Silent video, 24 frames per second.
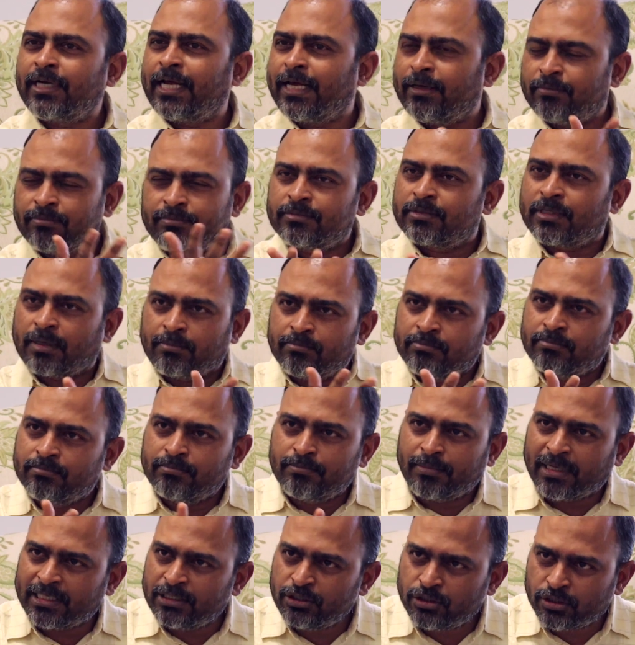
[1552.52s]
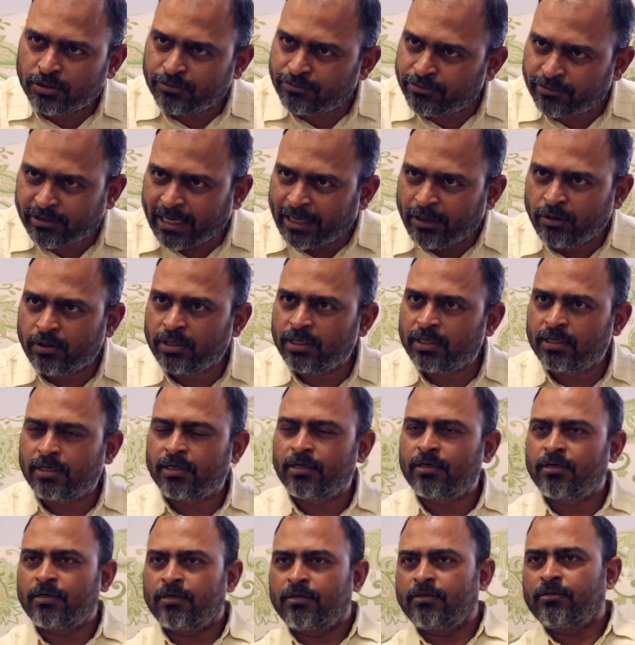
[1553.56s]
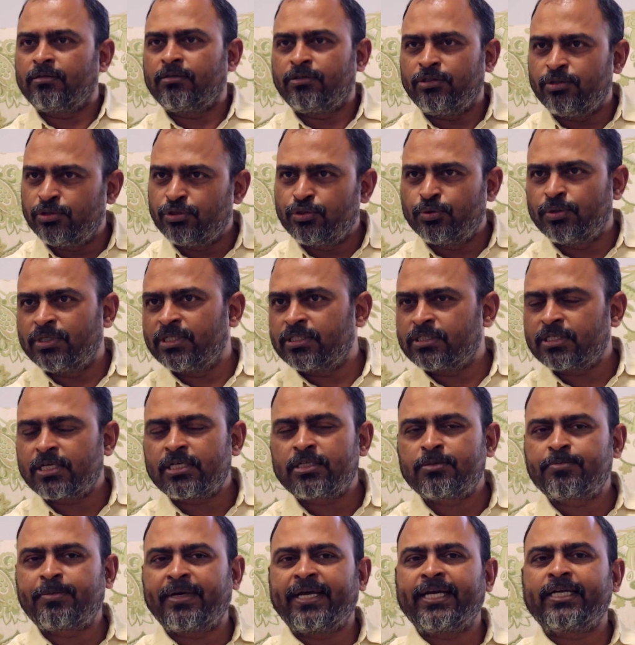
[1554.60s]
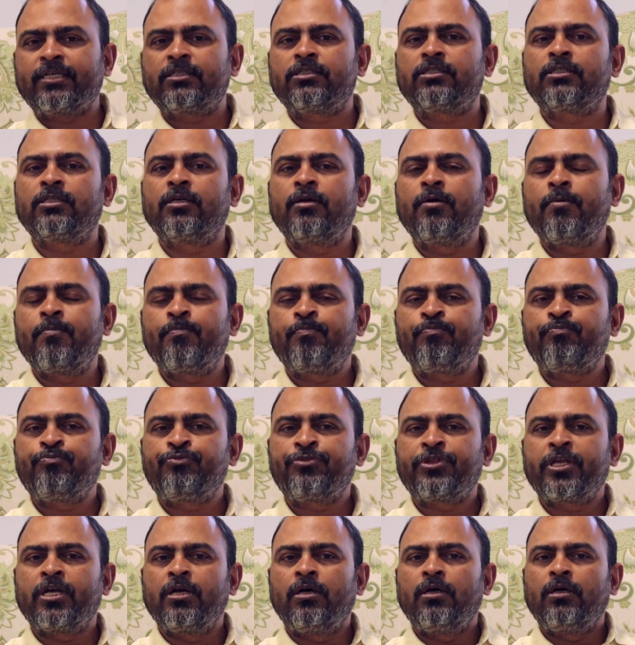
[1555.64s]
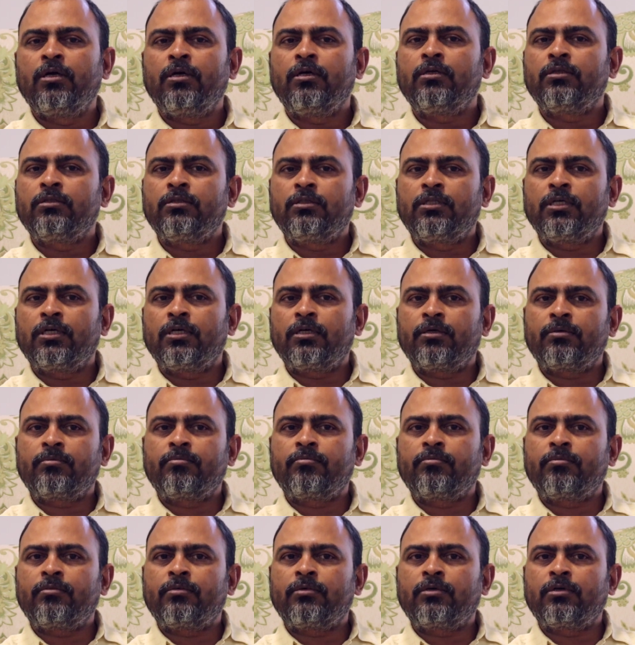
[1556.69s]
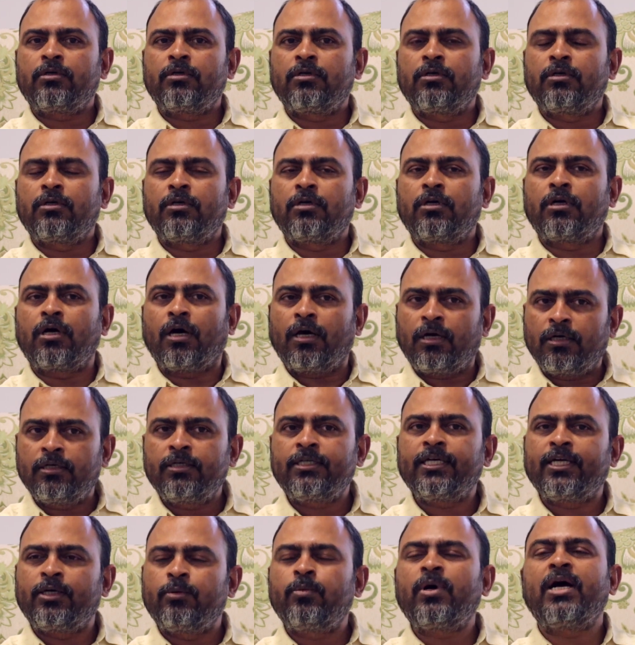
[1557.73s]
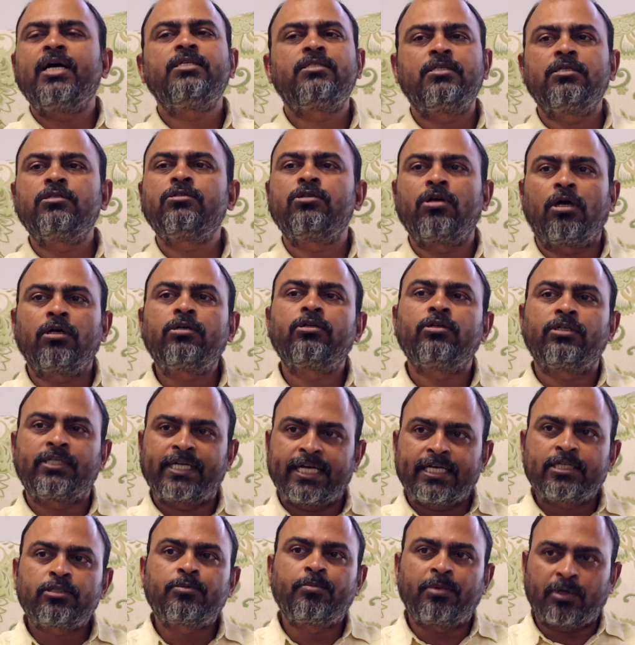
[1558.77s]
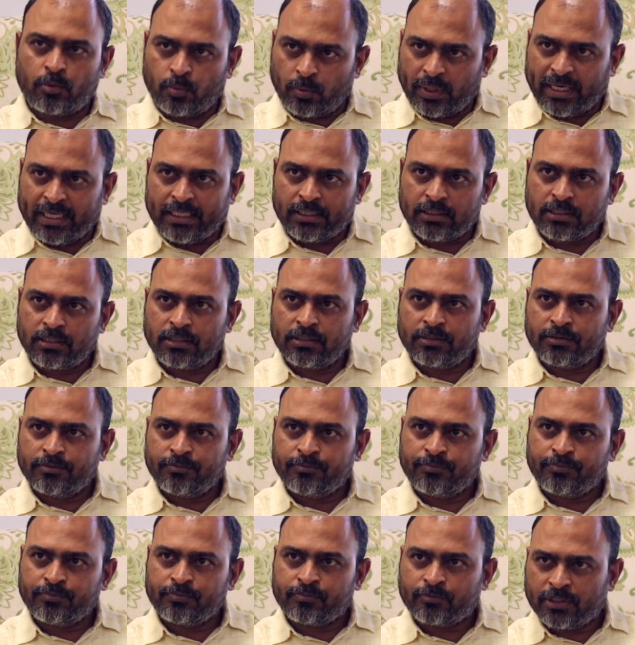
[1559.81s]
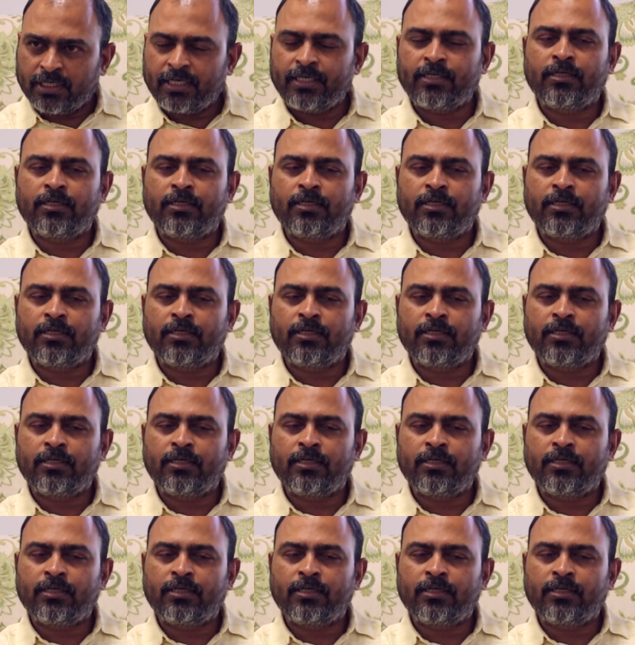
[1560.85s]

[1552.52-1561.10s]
some bunch of regular usual suspects, the current advice is not to test but wait. Right?